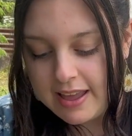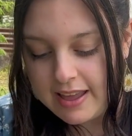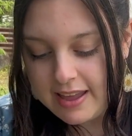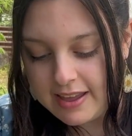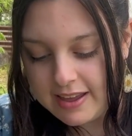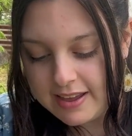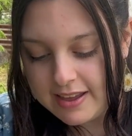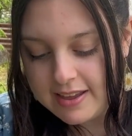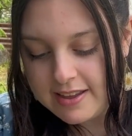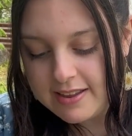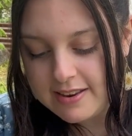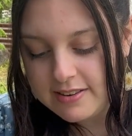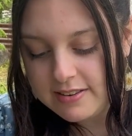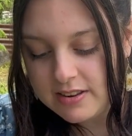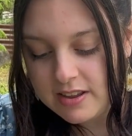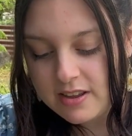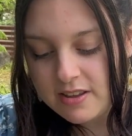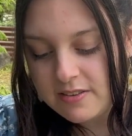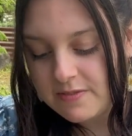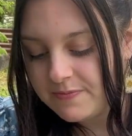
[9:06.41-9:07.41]

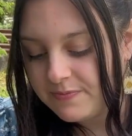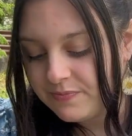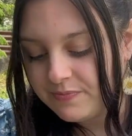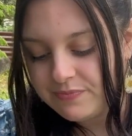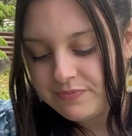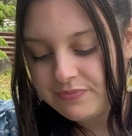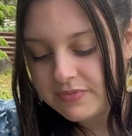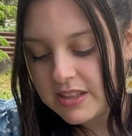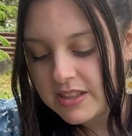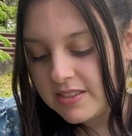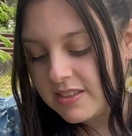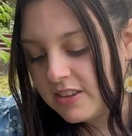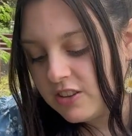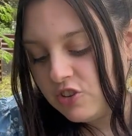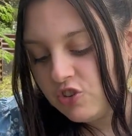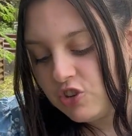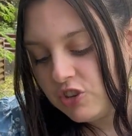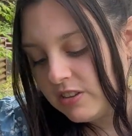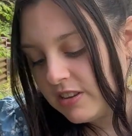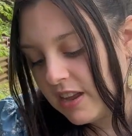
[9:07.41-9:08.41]
And this
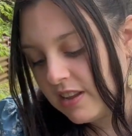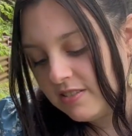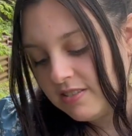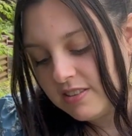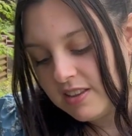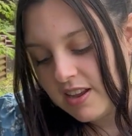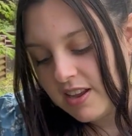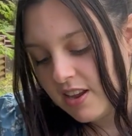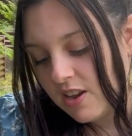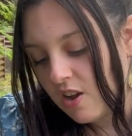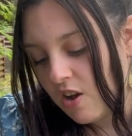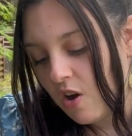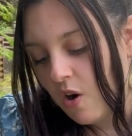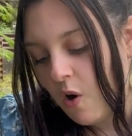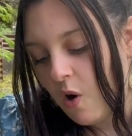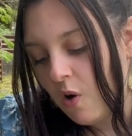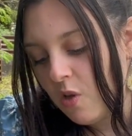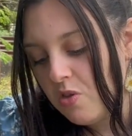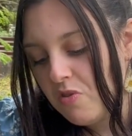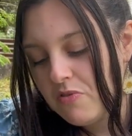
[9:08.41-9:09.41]
just has like
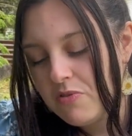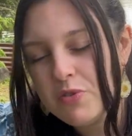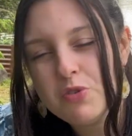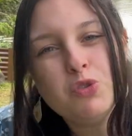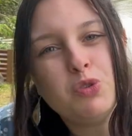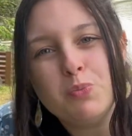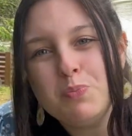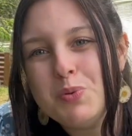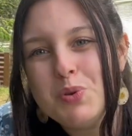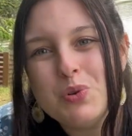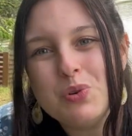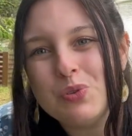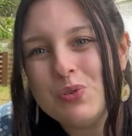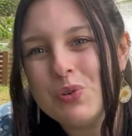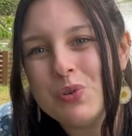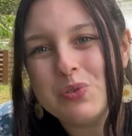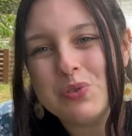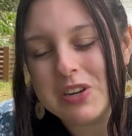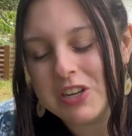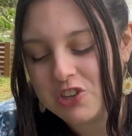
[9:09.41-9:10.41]
all of those
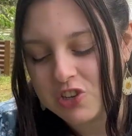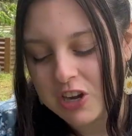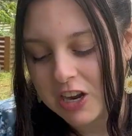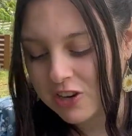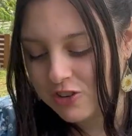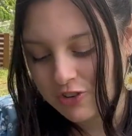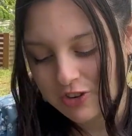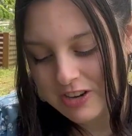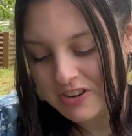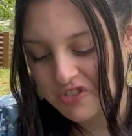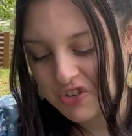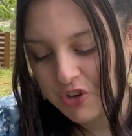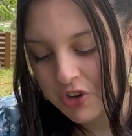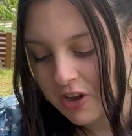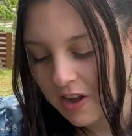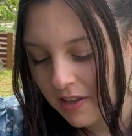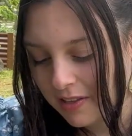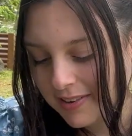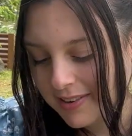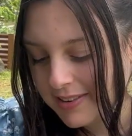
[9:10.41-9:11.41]
beautiful rich hydrangea
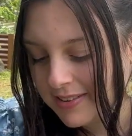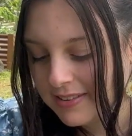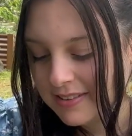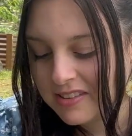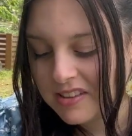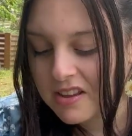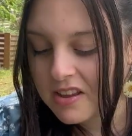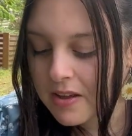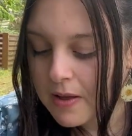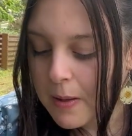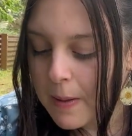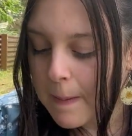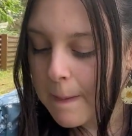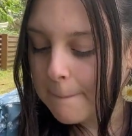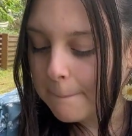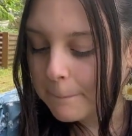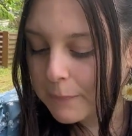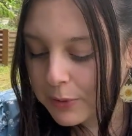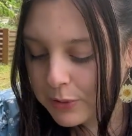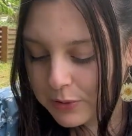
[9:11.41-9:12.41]
colors, the
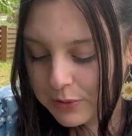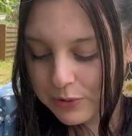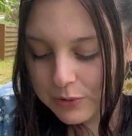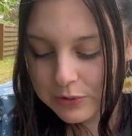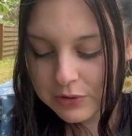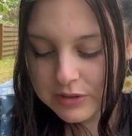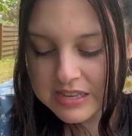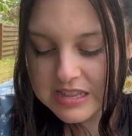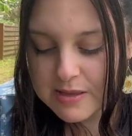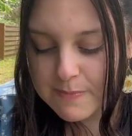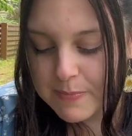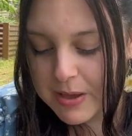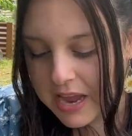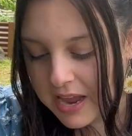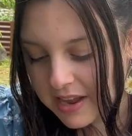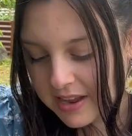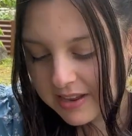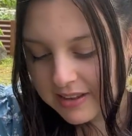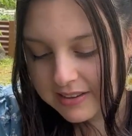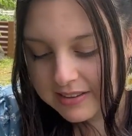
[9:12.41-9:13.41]
blues, the
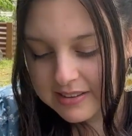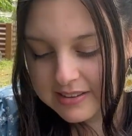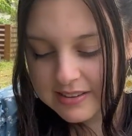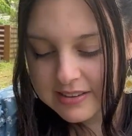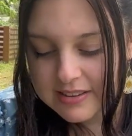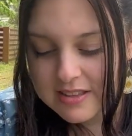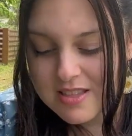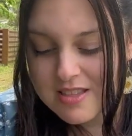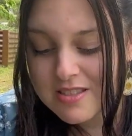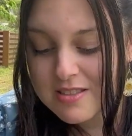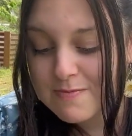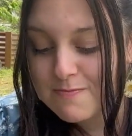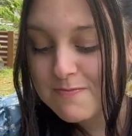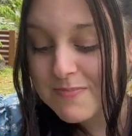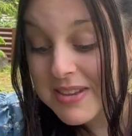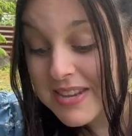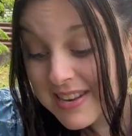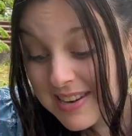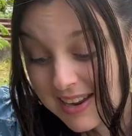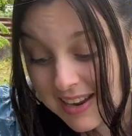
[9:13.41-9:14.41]
pinks. The
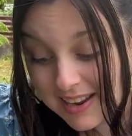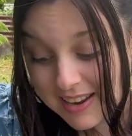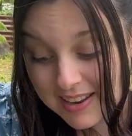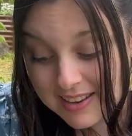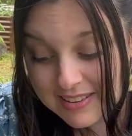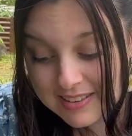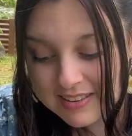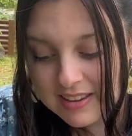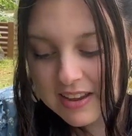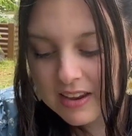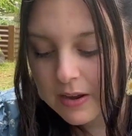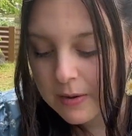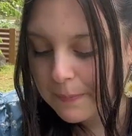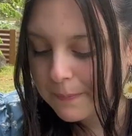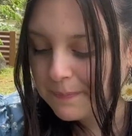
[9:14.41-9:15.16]
beading is like